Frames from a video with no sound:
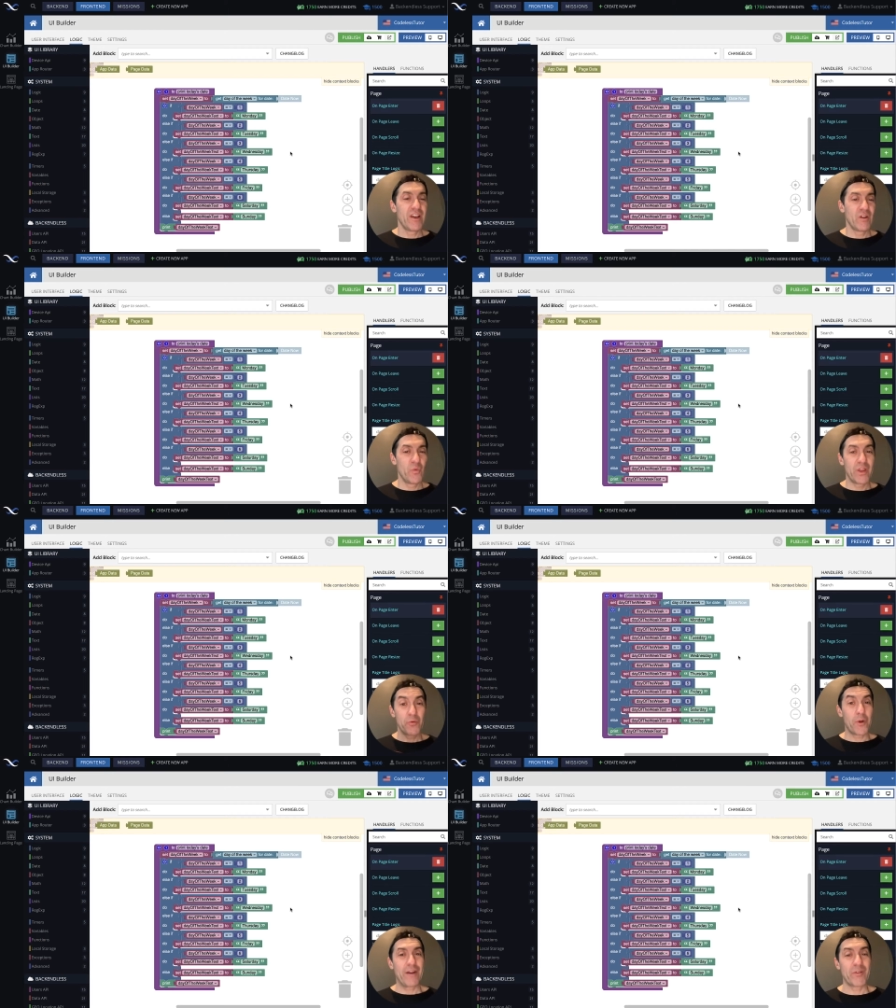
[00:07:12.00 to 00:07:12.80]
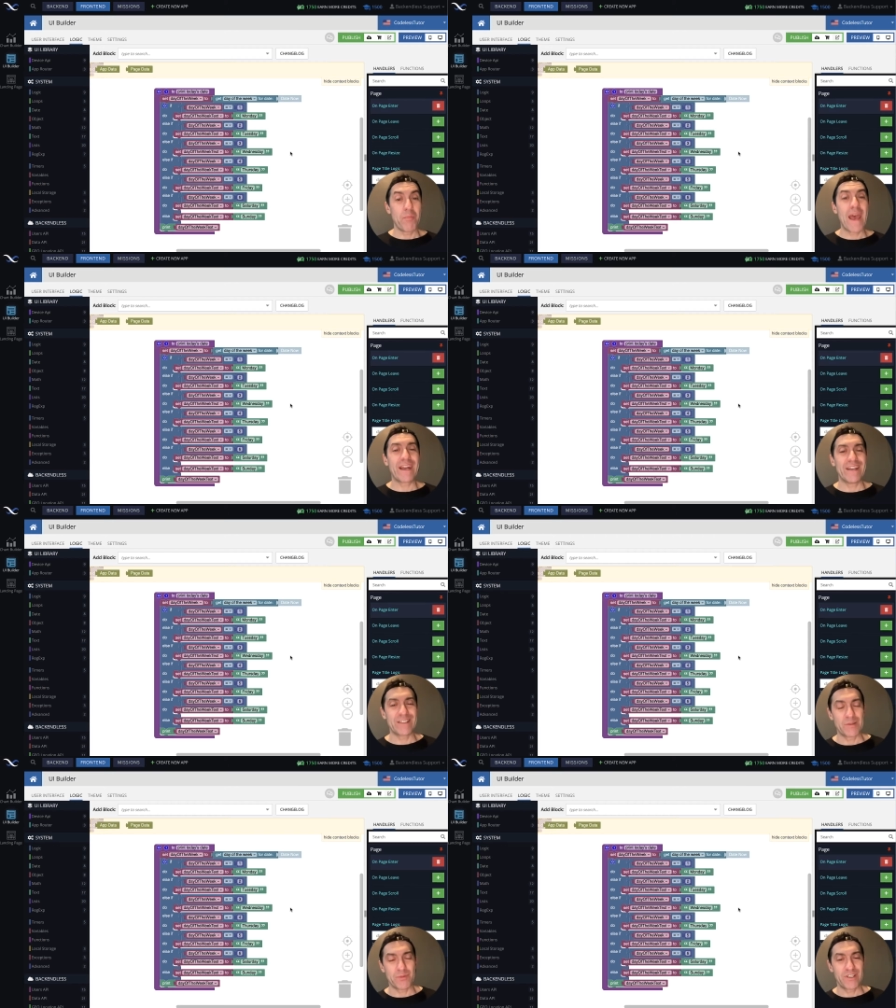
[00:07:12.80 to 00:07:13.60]
with whatever
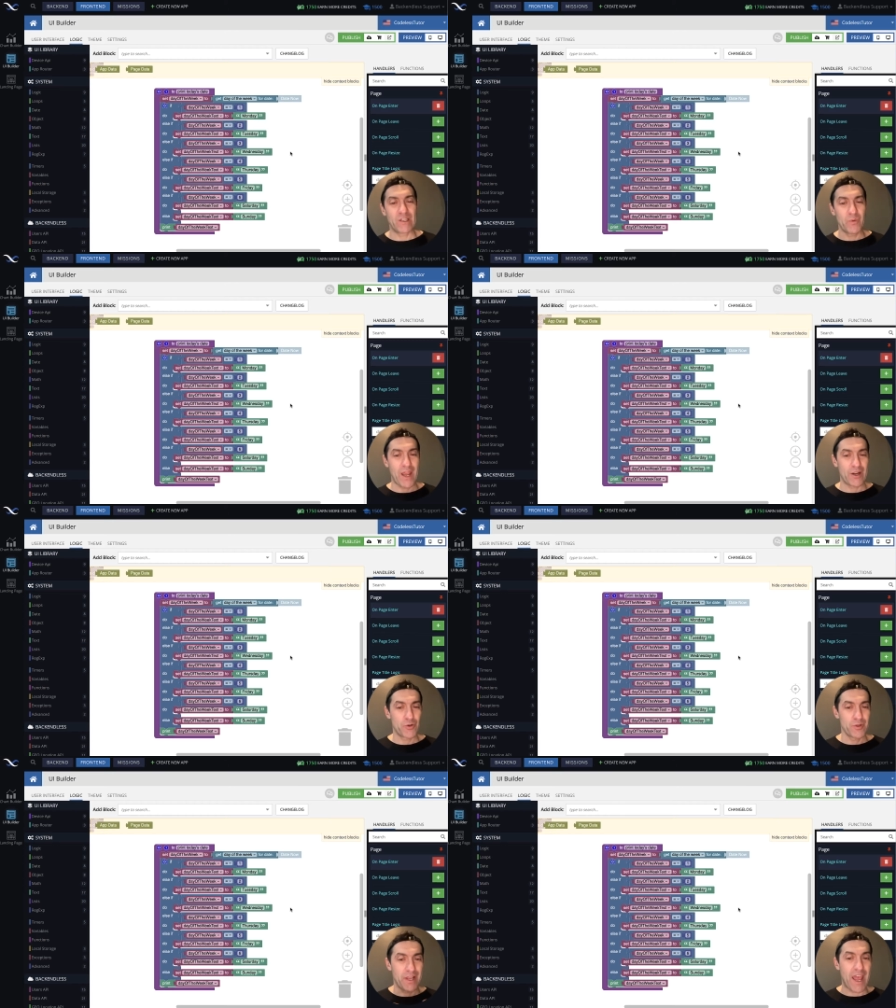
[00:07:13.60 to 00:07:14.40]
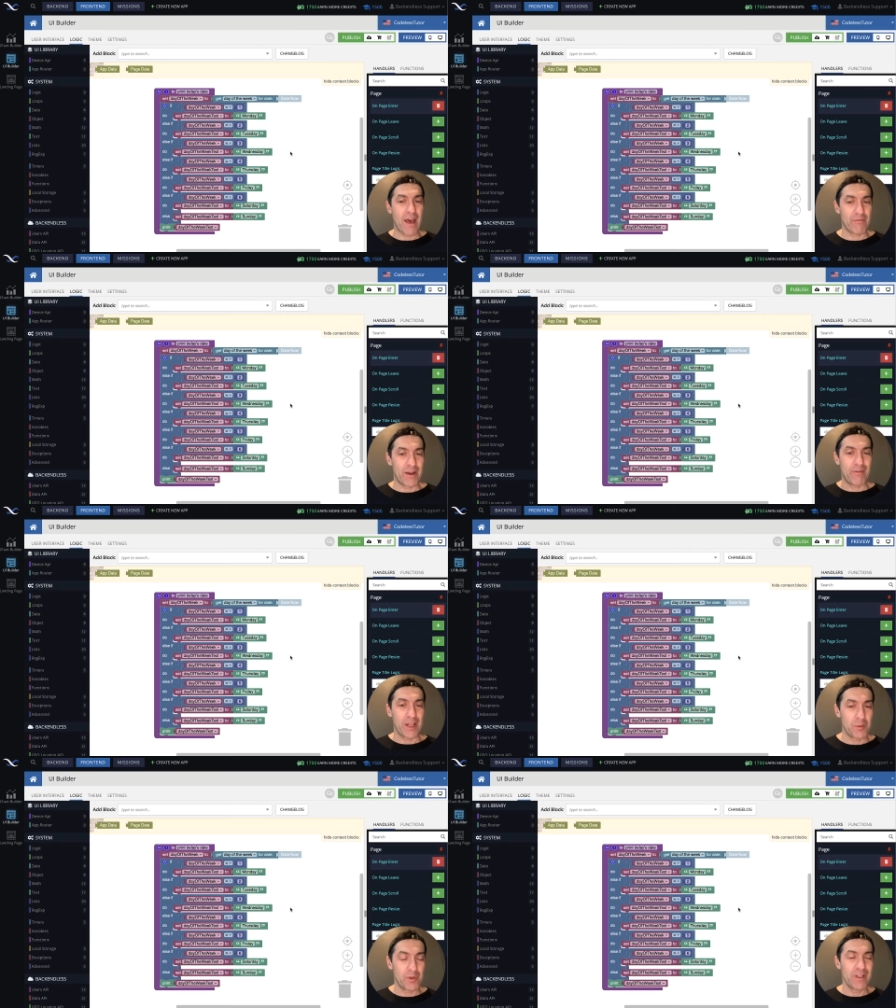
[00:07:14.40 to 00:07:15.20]
mechanisms that we actually have
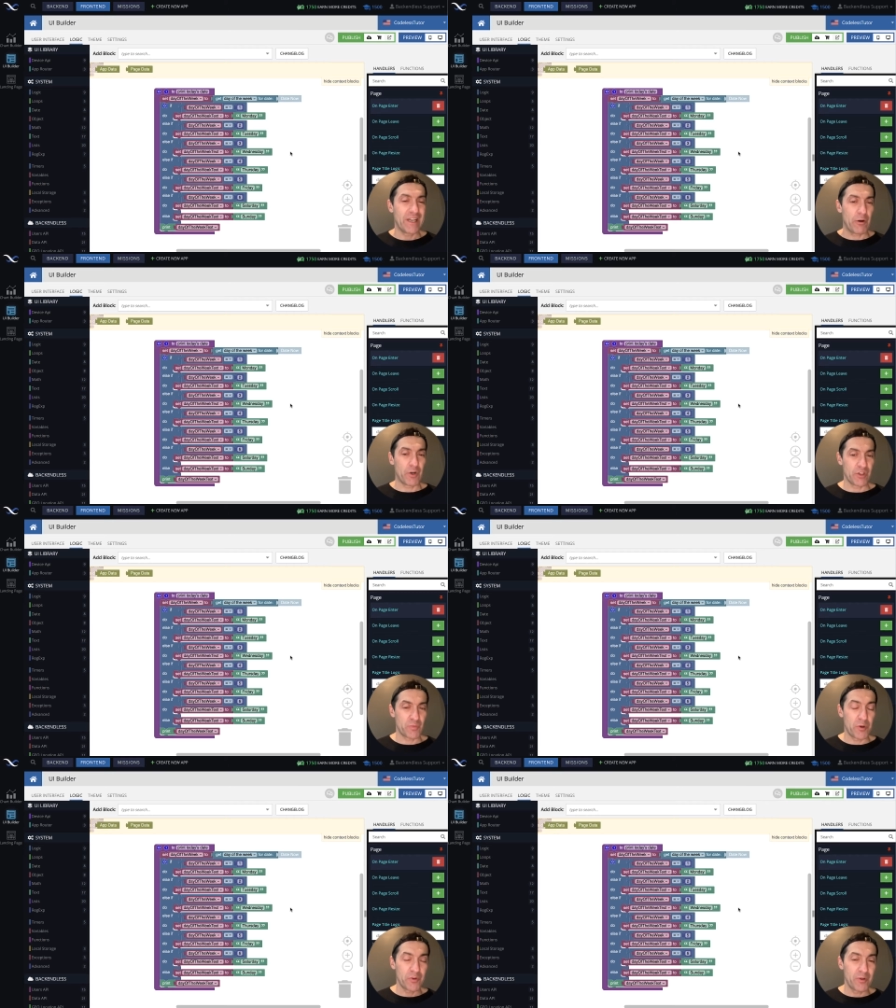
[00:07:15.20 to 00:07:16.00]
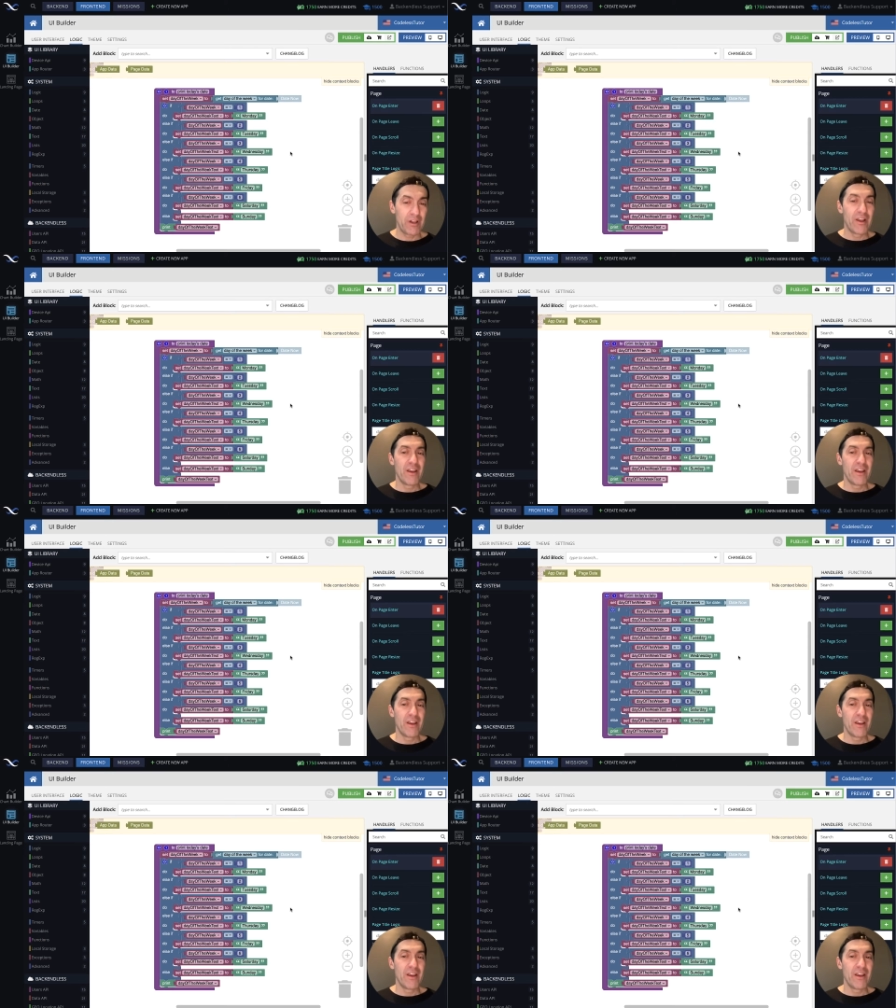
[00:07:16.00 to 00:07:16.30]
available at our disposal.